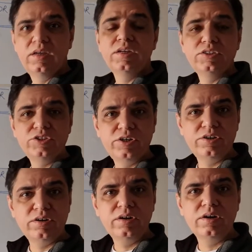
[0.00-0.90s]

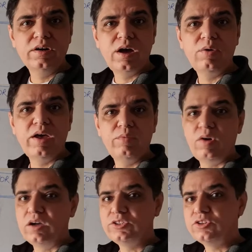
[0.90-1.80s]
children now have
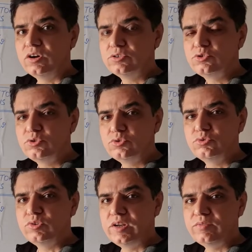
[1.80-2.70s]
a chance to
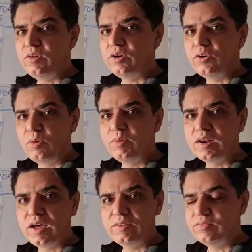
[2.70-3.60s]
live a normal
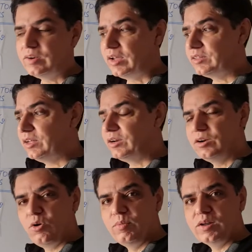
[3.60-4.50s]
life like their
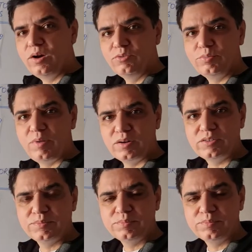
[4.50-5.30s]
normal counterparts